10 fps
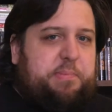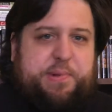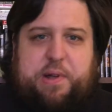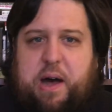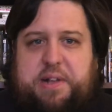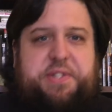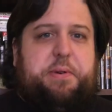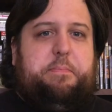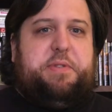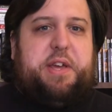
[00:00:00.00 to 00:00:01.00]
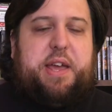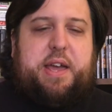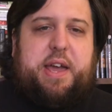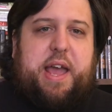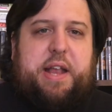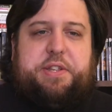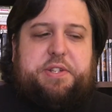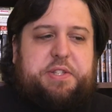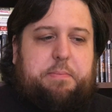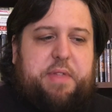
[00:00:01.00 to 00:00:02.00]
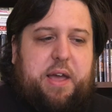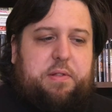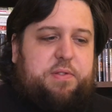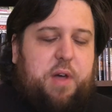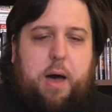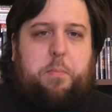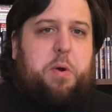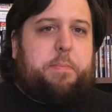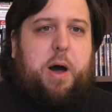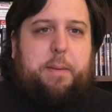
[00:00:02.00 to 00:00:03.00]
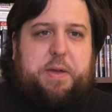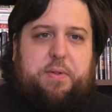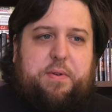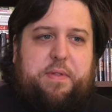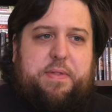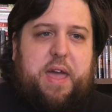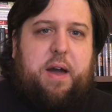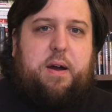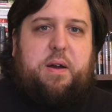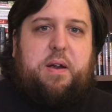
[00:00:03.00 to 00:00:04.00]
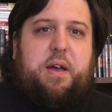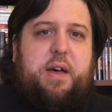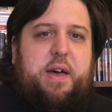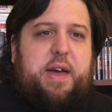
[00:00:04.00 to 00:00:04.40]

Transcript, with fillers: blossomed into something a lot more popular than they are.